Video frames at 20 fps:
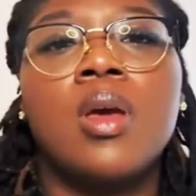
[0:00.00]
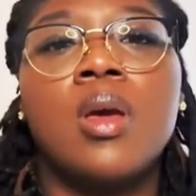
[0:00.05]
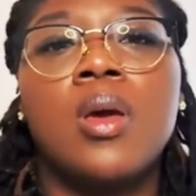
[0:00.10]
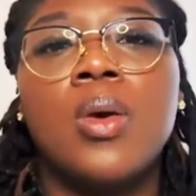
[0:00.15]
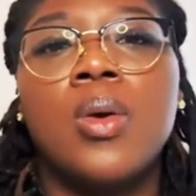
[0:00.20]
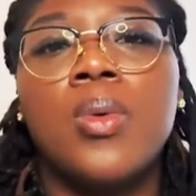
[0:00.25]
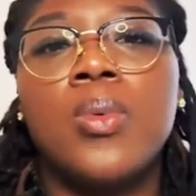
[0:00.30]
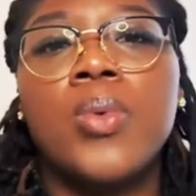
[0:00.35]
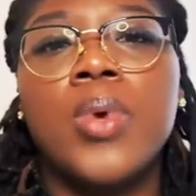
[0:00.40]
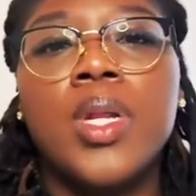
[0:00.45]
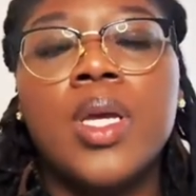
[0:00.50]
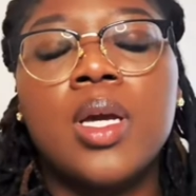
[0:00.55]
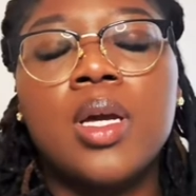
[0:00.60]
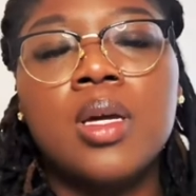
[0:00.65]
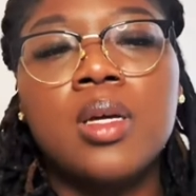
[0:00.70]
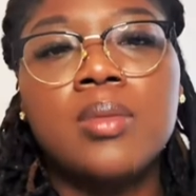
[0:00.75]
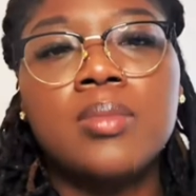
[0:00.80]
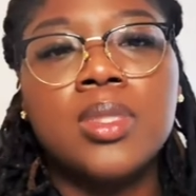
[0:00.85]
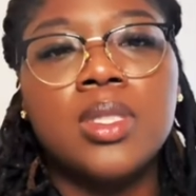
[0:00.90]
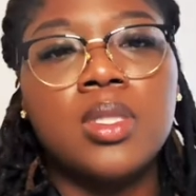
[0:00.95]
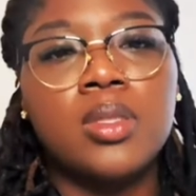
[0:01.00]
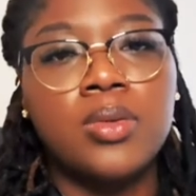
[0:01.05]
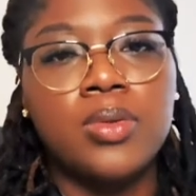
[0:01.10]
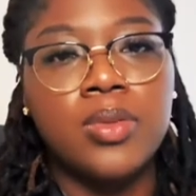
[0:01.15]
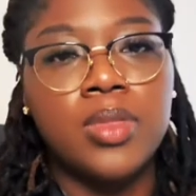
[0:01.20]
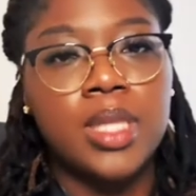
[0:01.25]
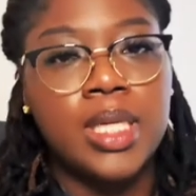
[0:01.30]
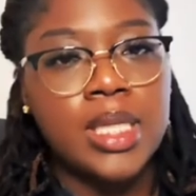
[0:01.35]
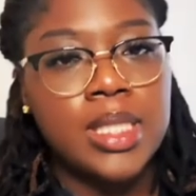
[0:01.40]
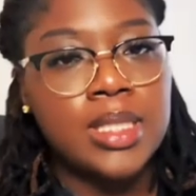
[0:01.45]
When it comes to
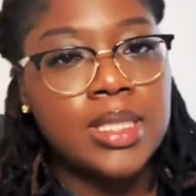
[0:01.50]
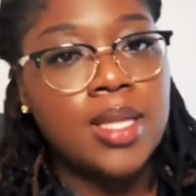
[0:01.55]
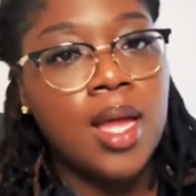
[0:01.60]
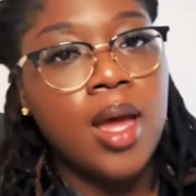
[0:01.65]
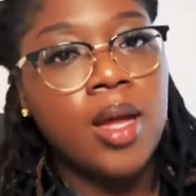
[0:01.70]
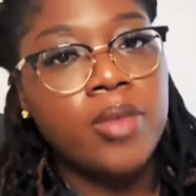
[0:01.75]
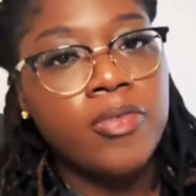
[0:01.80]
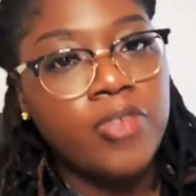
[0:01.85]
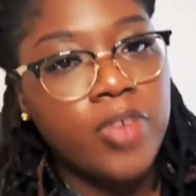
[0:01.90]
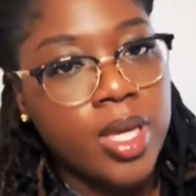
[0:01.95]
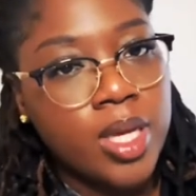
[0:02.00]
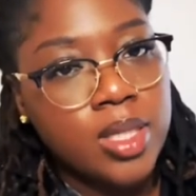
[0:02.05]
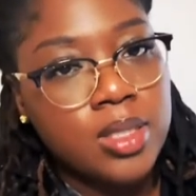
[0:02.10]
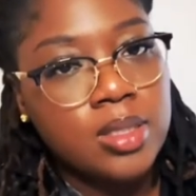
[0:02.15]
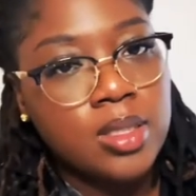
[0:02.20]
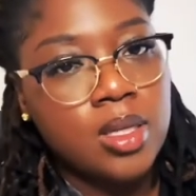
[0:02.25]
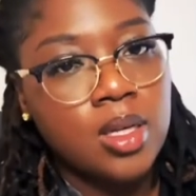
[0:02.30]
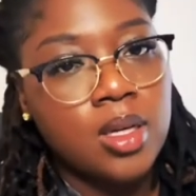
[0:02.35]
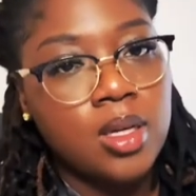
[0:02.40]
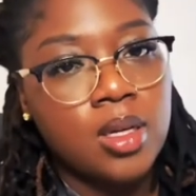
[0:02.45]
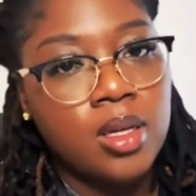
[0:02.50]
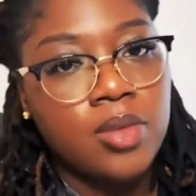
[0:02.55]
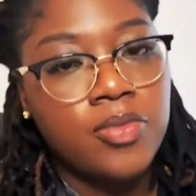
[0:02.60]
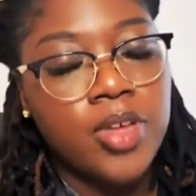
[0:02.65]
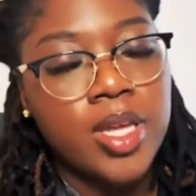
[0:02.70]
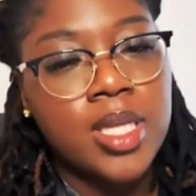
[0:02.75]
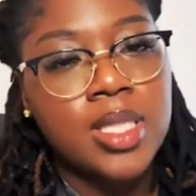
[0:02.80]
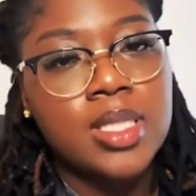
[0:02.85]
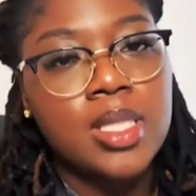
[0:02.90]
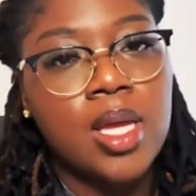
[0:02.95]
the side effects of
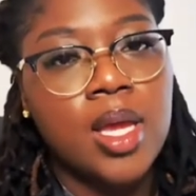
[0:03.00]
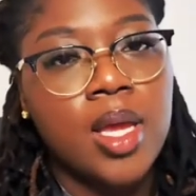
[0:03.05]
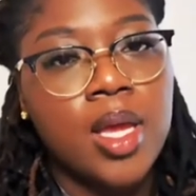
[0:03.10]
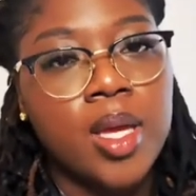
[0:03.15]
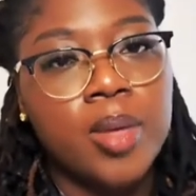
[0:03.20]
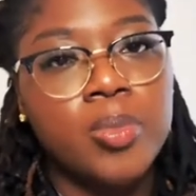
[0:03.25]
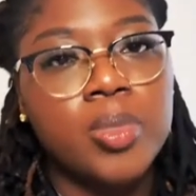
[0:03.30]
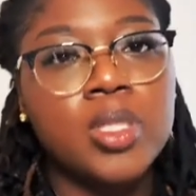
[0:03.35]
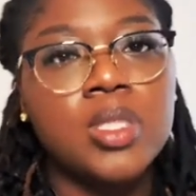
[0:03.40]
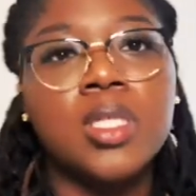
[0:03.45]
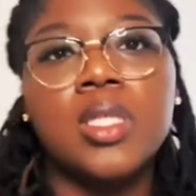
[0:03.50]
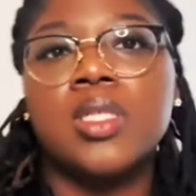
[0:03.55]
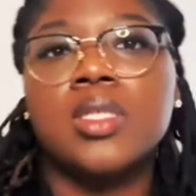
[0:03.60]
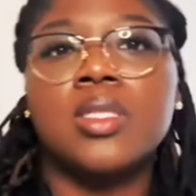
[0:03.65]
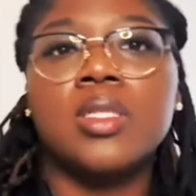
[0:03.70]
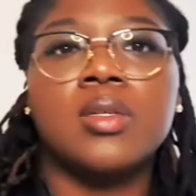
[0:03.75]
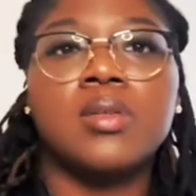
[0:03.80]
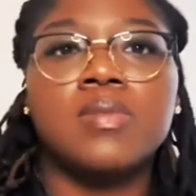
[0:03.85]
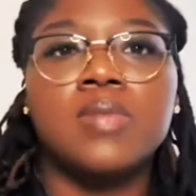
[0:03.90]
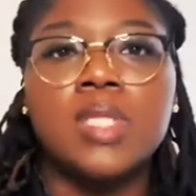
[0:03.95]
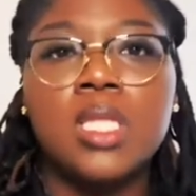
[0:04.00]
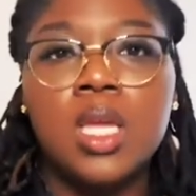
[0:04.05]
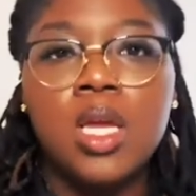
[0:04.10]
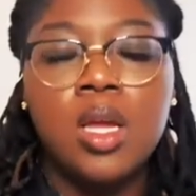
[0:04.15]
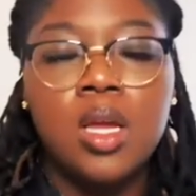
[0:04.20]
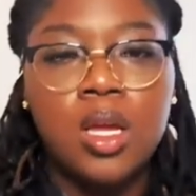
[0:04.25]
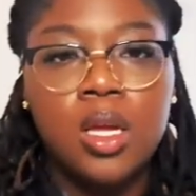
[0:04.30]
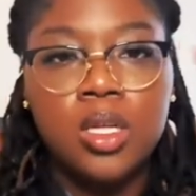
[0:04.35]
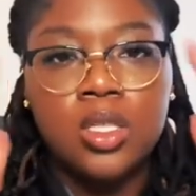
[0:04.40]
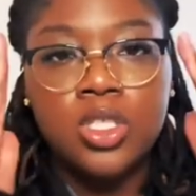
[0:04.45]
antihypertensives,
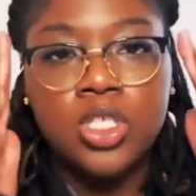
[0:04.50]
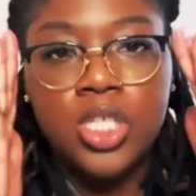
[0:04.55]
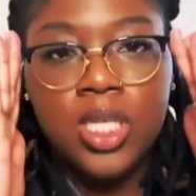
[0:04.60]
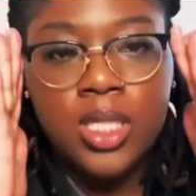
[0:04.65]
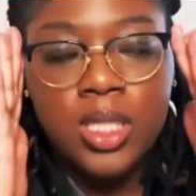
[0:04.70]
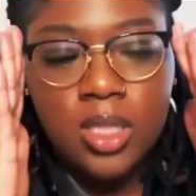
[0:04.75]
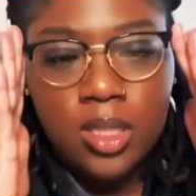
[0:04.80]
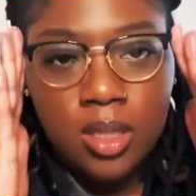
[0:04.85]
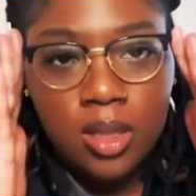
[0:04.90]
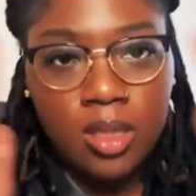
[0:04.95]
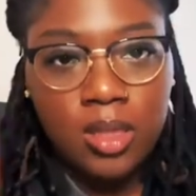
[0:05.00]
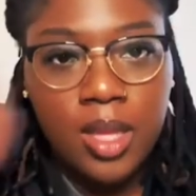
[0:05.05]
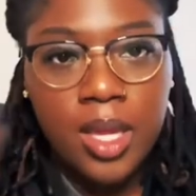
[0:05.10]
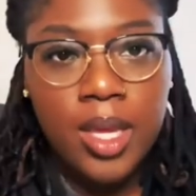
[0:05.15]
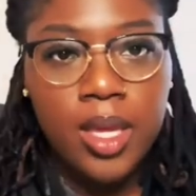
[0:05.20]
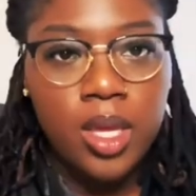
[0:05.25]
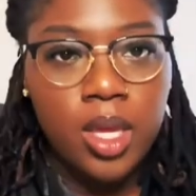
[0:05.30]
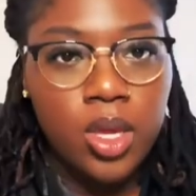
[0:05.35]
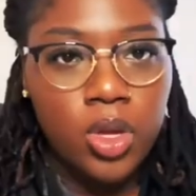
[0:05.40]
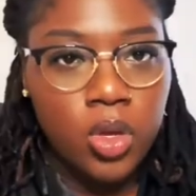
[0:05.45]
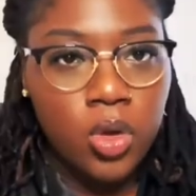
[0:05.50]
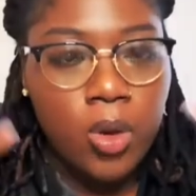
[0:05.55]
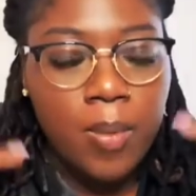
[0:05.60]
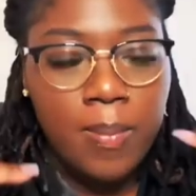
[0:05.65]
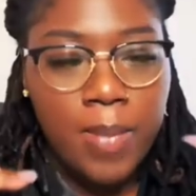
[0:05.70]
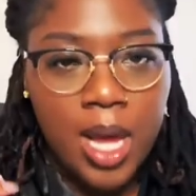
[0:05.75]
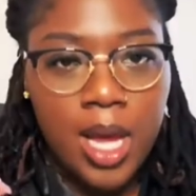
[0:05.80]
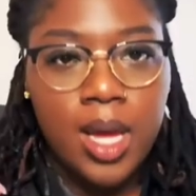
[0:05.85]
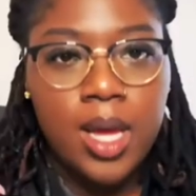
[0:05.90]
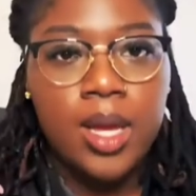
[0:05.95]
just think in your
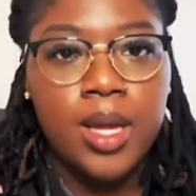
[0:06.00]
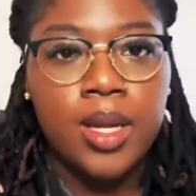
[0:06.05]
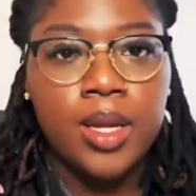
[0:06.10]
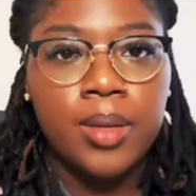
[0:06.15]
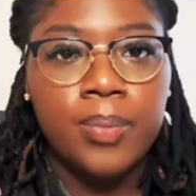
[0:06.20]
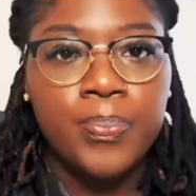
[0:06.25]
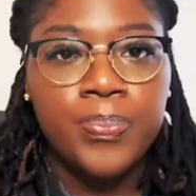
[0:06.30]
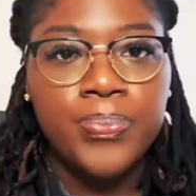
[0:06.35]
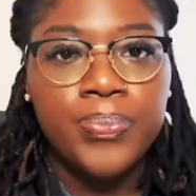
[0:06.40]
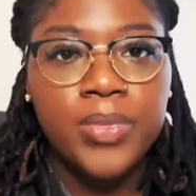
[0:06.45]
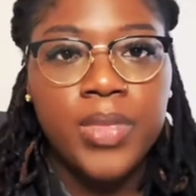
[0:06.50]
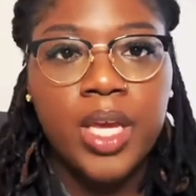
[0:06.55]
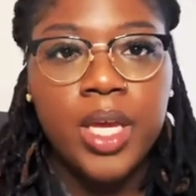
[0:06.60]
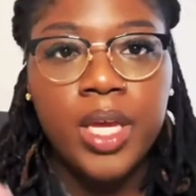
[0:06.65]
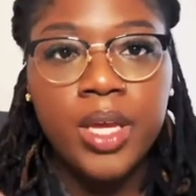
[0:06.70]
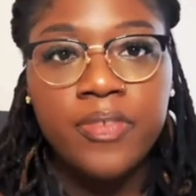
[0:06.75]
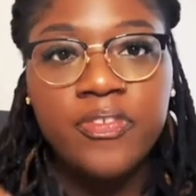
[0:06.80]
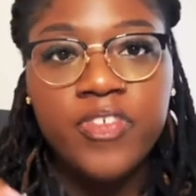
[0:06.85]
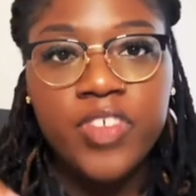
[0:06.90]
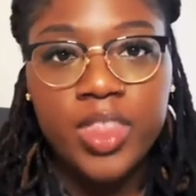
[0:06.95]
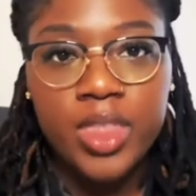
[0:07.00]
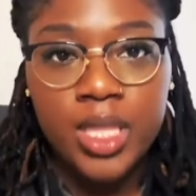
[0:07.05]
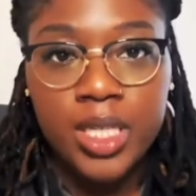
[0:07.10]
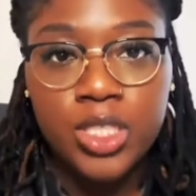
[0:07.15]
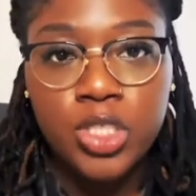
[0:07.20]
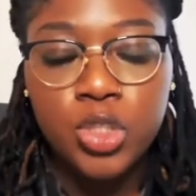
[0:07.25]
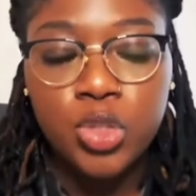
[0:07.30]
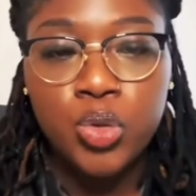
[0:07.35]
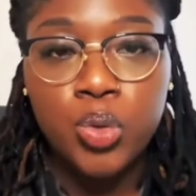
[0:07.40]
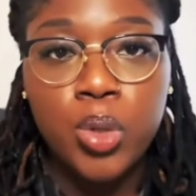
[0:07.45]
mind, if this
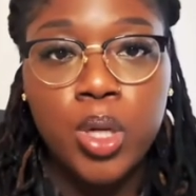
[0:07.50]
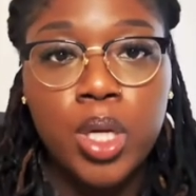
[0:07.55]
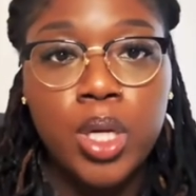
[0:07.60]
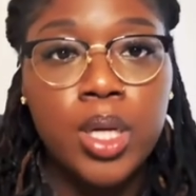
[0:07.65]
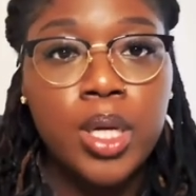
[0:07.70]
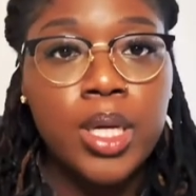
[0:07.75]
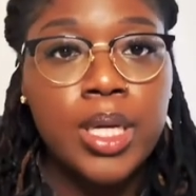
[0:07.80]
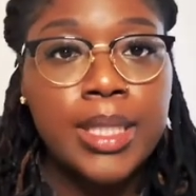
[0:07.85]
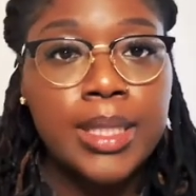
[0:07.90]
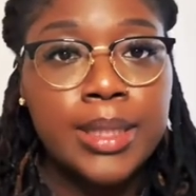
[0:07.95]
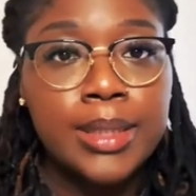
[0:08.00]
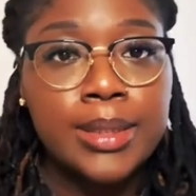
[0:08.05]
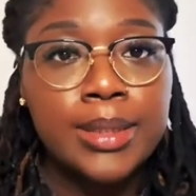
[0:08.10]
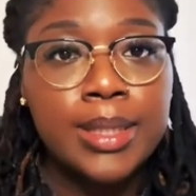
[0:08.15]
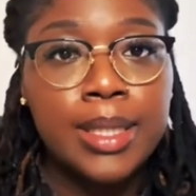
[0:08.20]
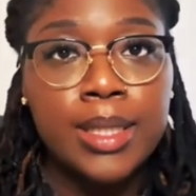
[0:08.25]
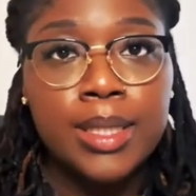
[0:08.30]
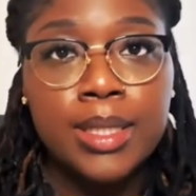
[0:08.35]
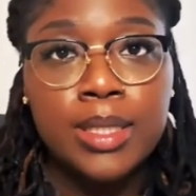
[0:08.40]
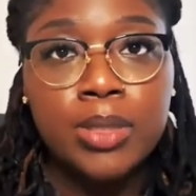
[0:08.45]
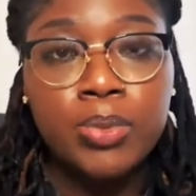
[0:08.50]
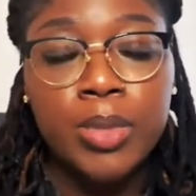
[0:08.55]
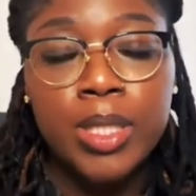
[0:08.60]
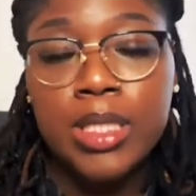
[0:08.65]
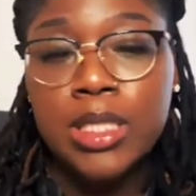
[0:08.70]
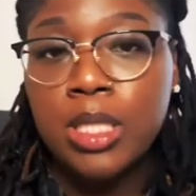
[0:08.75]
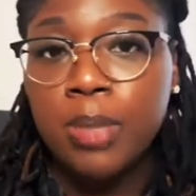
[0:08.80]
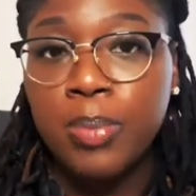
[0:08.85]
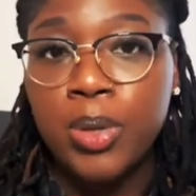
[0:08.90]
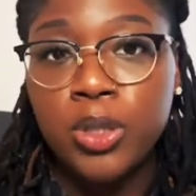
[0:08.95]
drug does what it's
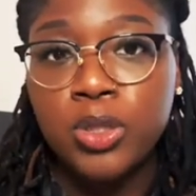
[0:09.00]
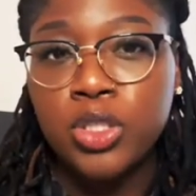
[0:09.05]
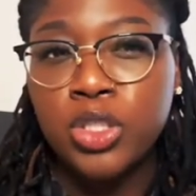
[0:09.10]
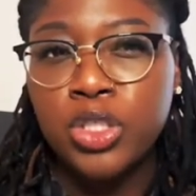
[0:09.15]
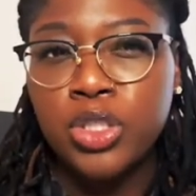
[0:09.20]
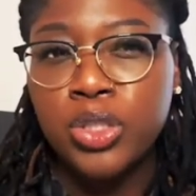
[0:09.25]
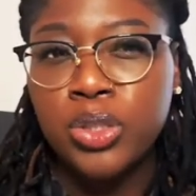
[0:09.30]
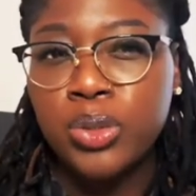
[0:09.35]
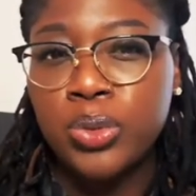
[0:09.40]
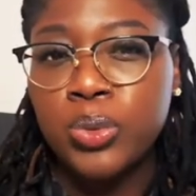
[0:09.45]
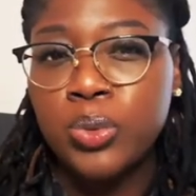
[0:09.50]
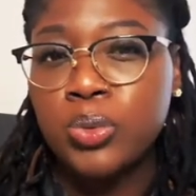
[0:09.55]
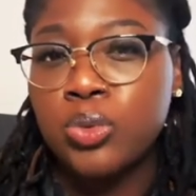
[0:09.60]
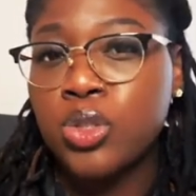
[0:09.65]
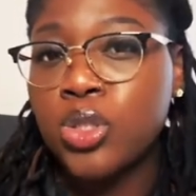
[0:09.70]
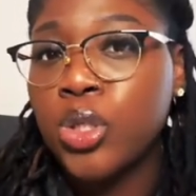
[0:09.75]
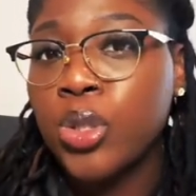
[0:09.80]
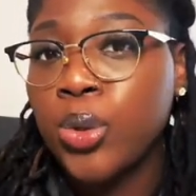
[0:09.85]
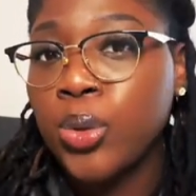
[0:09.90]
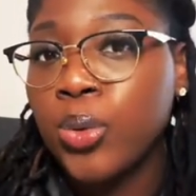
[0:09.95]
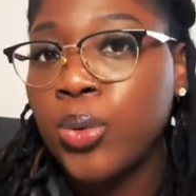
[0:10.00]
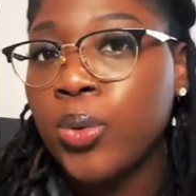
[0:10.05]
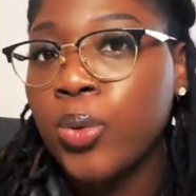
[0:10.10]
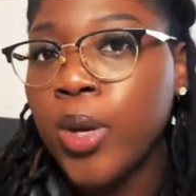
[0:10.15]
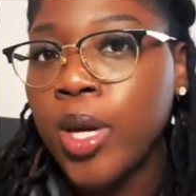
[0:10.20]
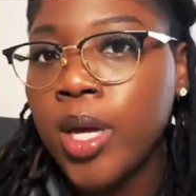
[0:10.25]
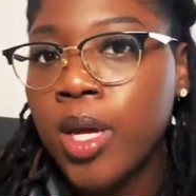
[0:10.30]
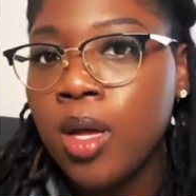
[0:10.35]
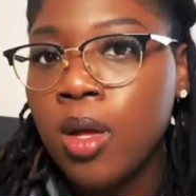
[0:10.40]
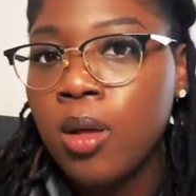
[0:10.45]
supposed to do too
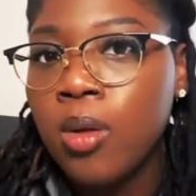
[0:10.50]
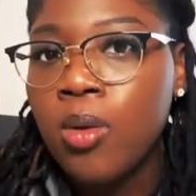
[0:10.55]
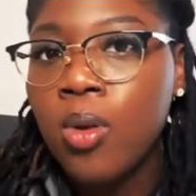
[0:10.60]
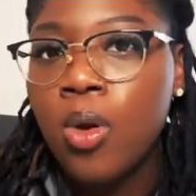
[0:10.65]
well,